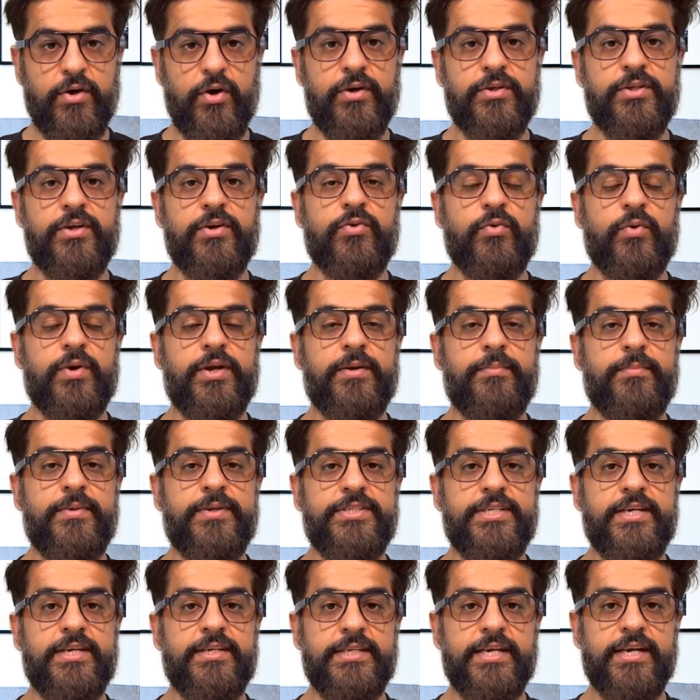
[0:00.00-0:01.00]
on the
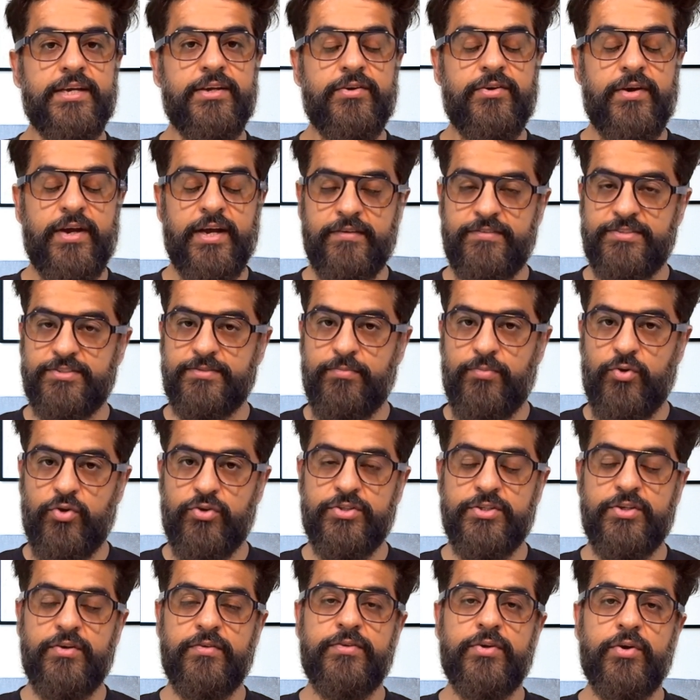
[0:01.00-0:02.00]
20% that drives
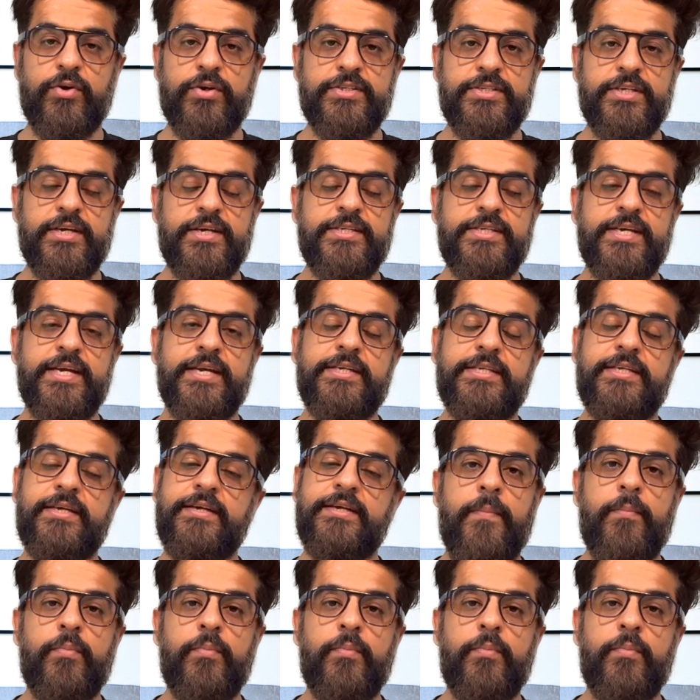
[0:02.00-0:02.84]
most of your success.